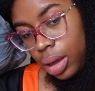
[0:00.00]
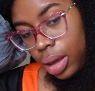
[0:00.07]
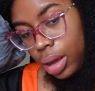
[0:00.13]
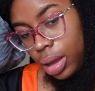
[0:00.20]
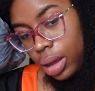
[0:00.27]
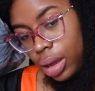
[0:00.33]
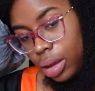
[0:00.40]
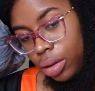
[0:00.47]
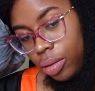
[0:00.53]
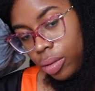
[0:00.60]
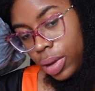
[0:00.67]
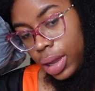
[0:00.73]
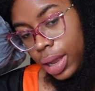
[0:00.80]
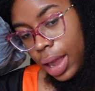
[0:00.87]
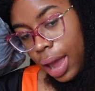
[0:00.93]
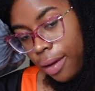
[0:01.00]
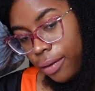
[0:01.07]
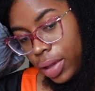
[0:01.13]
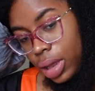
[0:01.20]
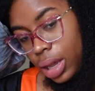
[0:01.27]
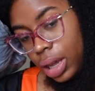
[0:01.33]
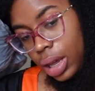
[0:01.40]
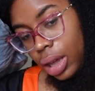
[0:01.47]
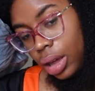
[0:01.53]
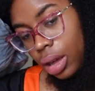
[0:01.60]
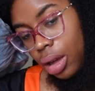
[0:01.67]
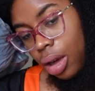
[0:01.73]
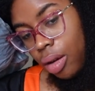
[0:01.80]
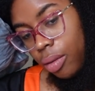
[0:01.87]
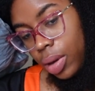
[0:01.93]
and then you definitely can
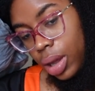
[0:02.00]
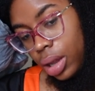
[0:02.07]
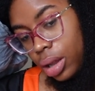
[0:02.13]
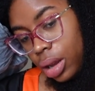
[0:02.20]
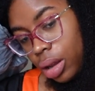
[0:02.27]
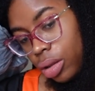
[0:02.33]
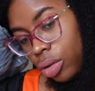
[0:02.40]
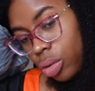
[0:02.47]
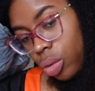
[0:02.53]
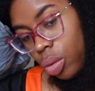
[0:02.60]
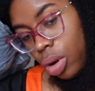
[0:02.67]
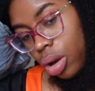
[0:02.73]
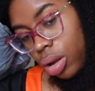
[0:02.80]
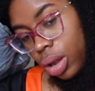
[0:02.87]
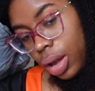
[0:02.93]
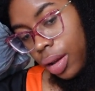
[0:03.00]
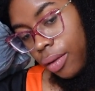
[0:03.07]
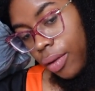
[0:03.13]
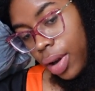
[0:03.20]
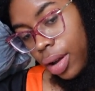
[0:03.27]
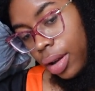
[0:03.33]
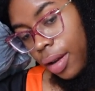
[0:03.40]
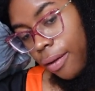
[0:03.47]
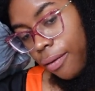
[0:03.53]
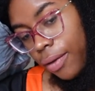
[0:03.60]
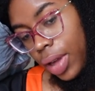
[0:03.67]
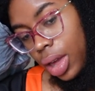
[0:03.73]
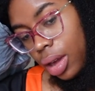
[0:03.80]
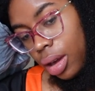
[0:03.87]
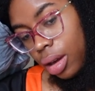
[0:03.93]
go in and twirl it around your
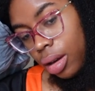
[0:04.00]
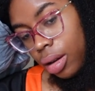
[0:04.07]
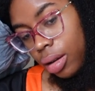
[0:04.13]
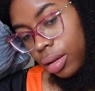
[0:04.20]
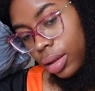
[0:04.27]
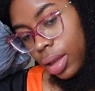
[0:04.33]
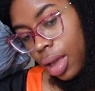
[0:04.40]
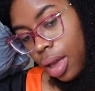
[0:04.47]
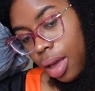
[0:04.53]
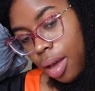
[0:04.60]
fingers.